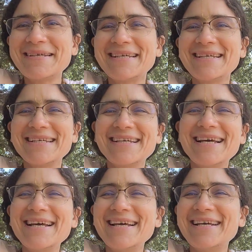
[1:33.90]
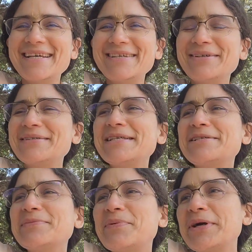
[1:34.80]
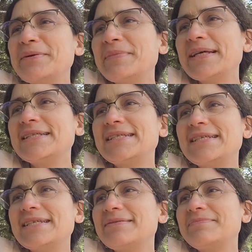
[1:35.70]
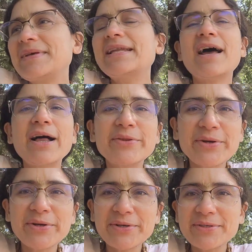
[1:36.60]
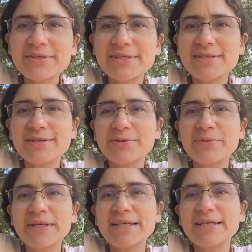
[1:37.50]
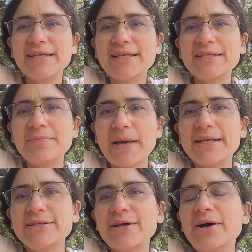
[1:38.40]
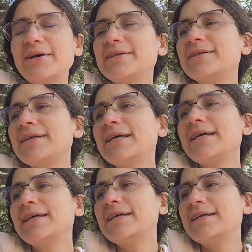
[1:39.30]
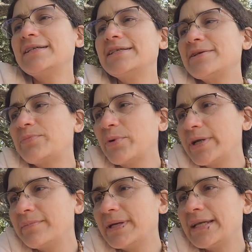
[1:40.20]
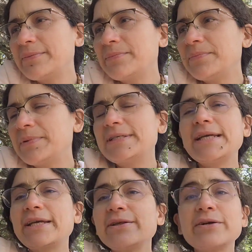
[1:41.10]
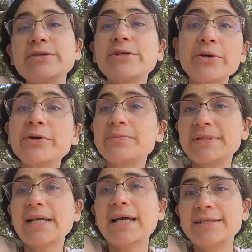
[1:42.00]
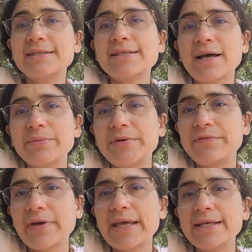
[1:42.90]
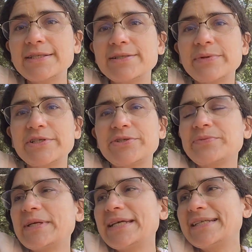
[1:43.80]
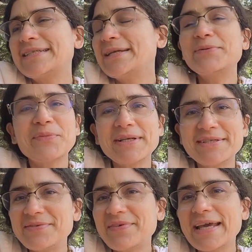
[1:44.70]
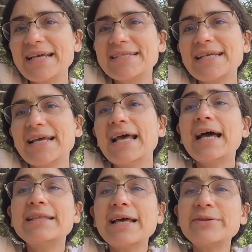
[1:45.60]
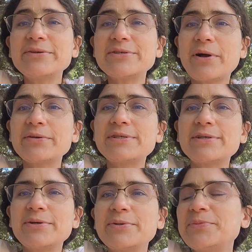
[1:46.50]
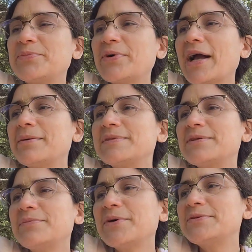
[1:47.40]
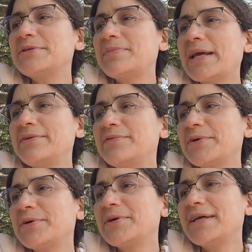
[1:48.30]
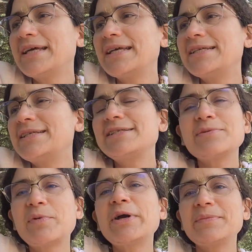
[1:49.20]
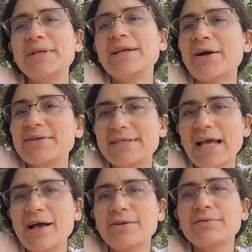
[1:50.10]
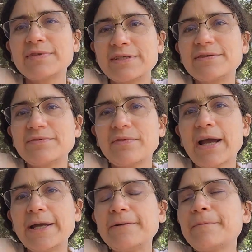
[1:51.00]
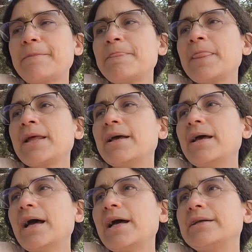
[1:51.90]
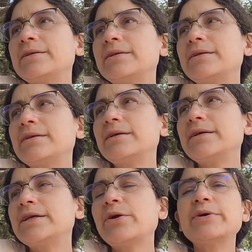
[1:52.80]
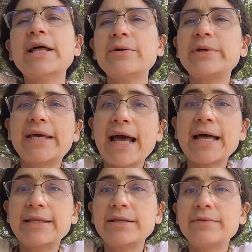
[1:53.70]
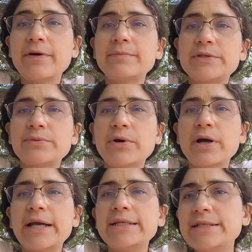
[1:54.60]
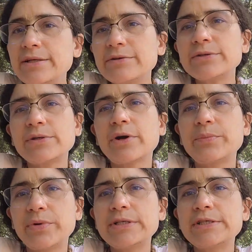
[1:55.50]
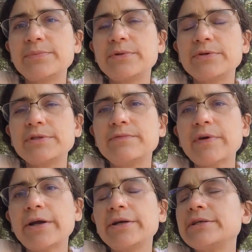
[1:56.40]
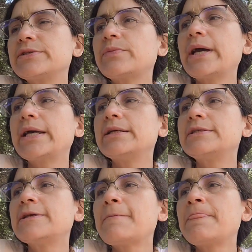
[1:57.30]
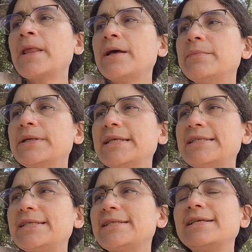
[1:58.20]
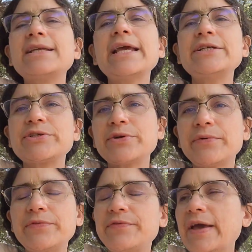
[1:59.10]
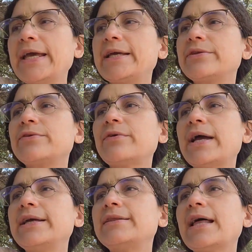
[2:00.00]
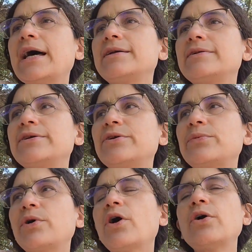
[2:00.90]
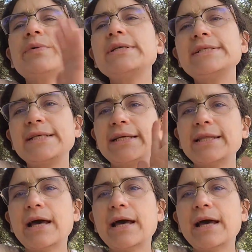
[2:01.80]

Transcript: you know, disappointment in others who we depend on, disappointment in particular circumstances that we face, which we didn't want to face. And then there's also perhaps the most painful is disappointment in ourselves, right? And, you know, and that we can't live up to our ideals or our principles in various ways. But this is the nature of faith, right? That, you know, we're always seeing